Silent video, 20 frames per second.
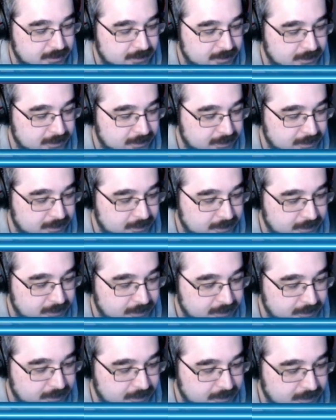is
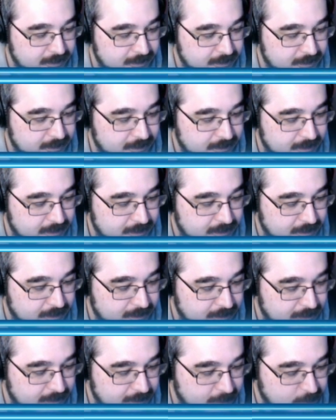it's like
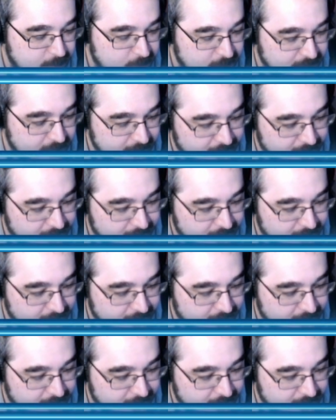constantly